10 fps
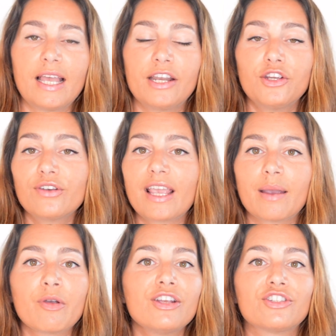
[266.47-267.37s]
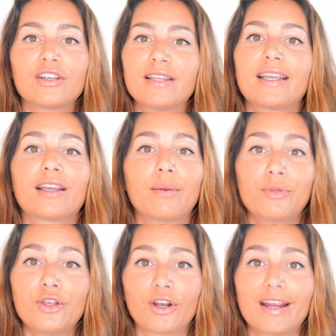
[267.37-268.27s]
and your camera is just like a computer.